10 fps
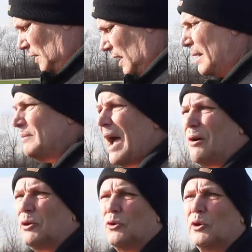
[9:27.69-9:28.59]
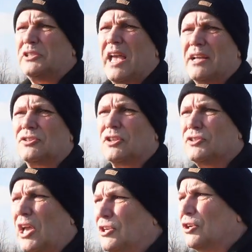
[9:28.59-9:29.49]
I am now at noise
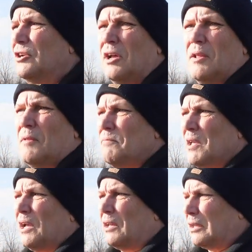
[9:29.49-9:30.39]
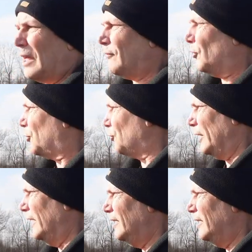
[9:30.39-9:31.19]
cancelization level 3.